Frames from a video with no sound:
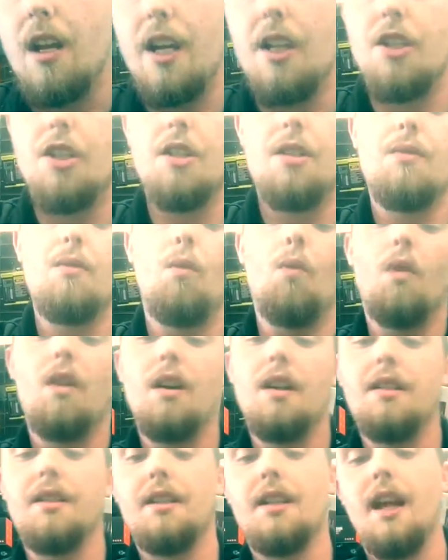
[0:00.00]
in just
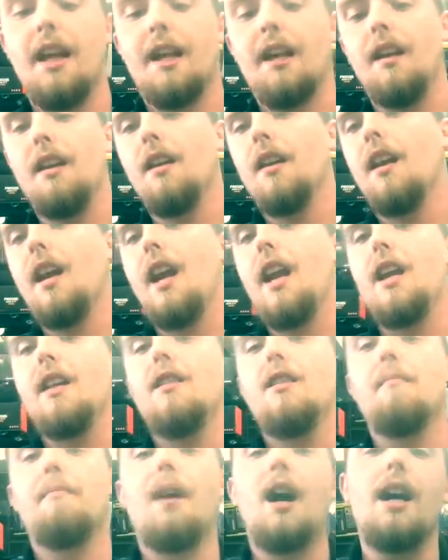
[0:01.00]
1 second.
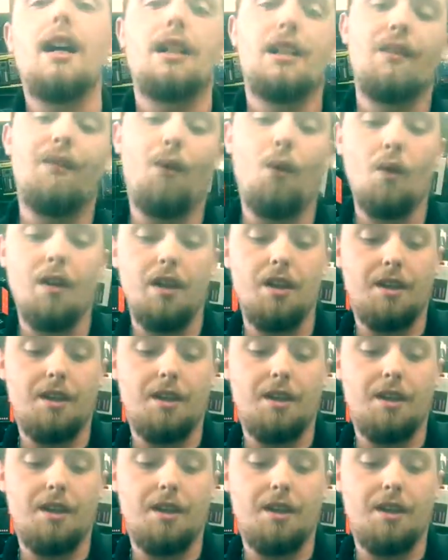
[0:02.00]
In the box for